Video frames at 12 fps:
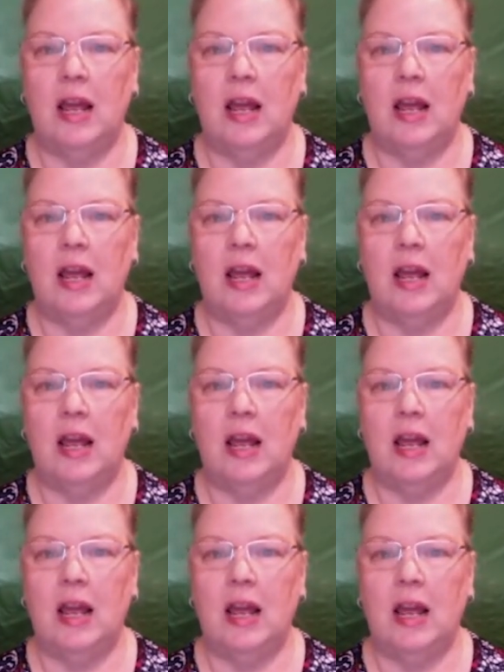I
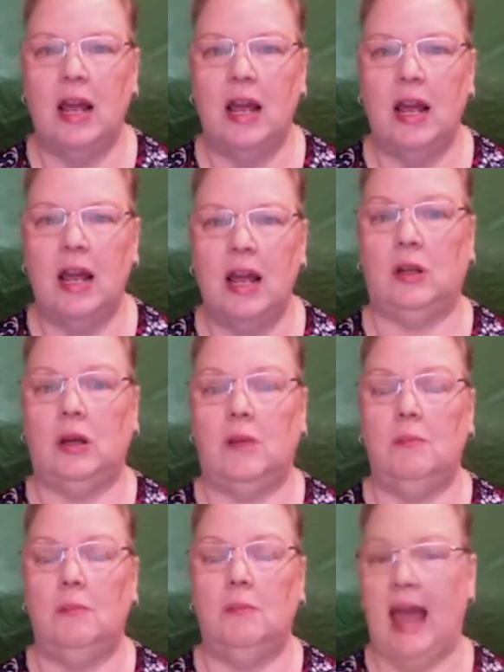don't
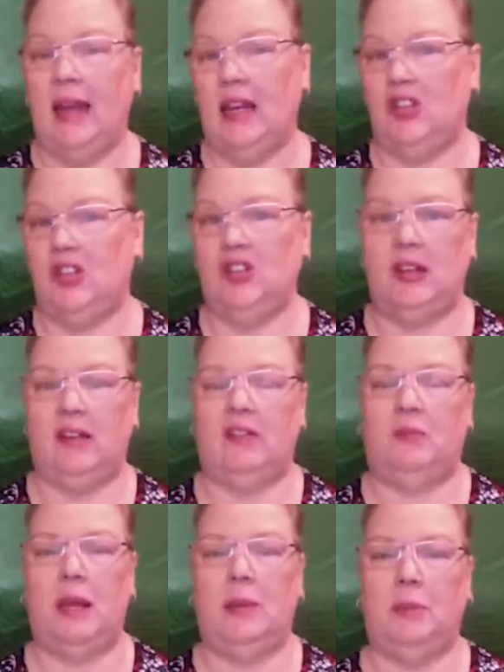manage these
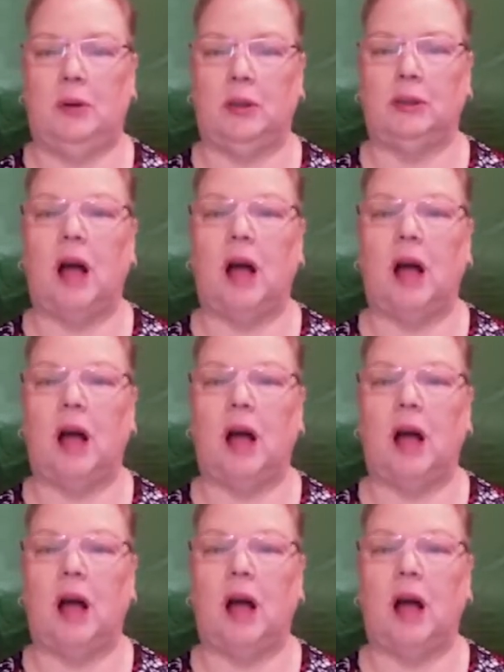people.